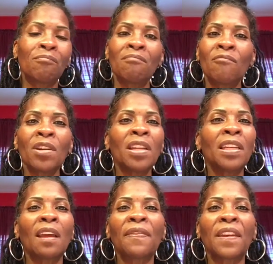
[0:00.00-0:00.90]
Really
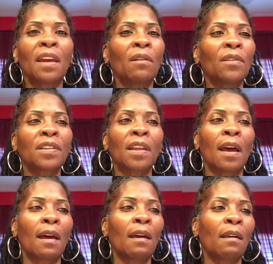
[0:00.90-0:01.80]
nothing else.
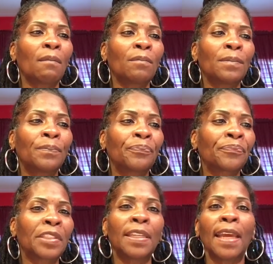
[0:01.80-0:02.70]

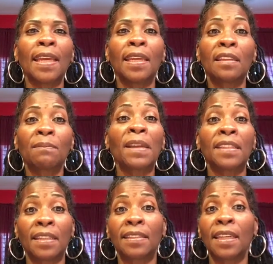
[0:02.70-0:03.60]
Today is my
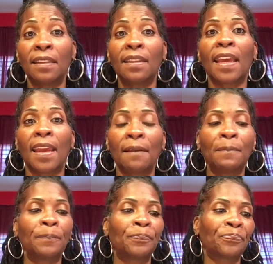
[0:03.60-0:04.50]
16th day
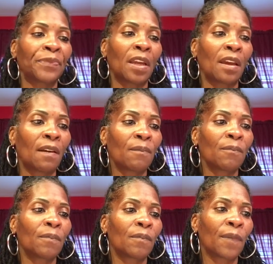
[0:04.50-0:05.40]

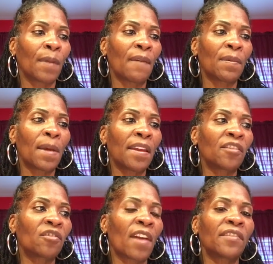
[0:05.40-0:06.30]
from having my
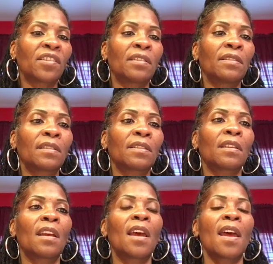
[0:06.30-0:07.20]
extractions,
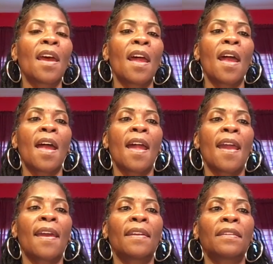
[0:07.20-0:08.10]

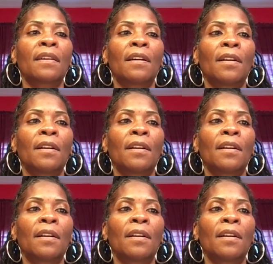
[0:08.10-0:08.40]
and